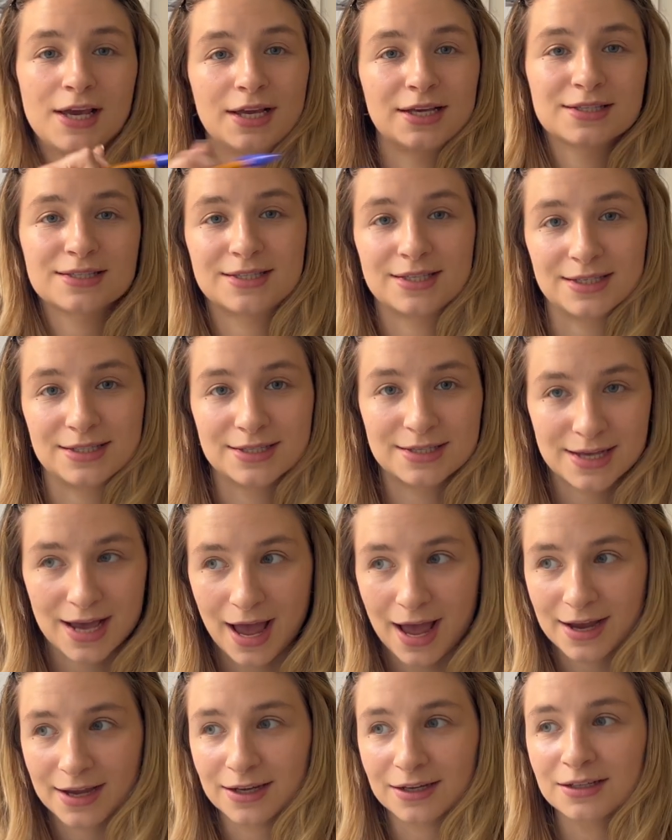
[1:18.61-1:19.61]

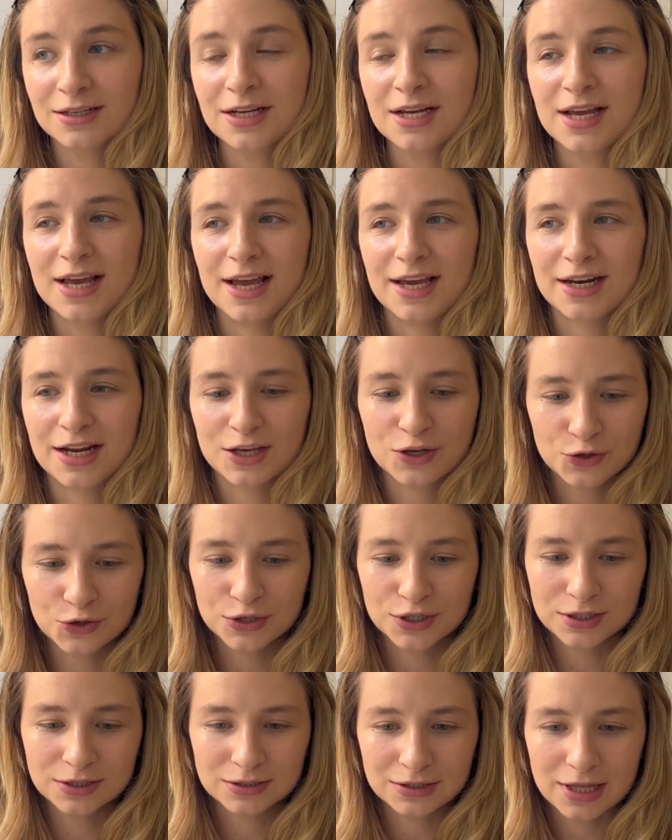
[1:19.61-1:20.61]
zigzag and I
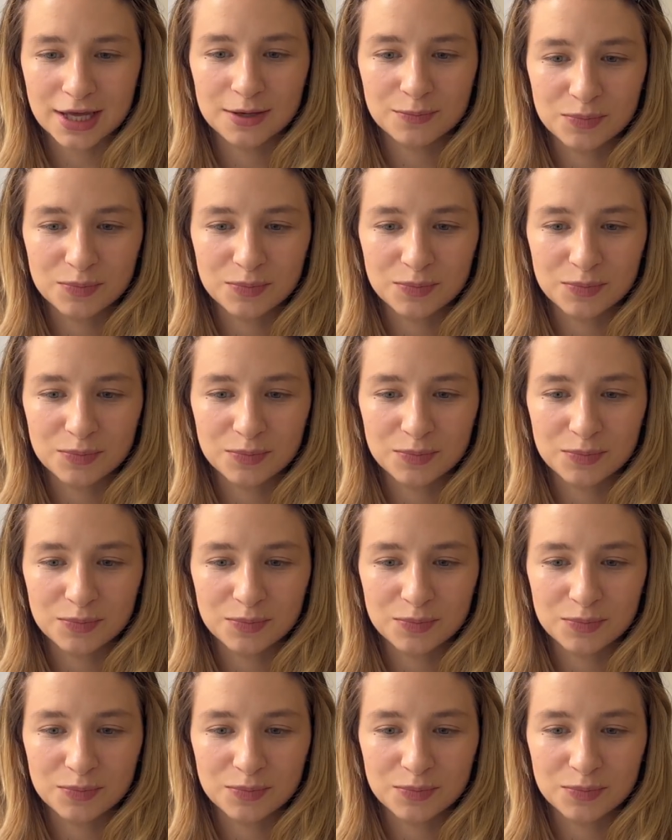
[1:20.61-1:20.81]
couldn't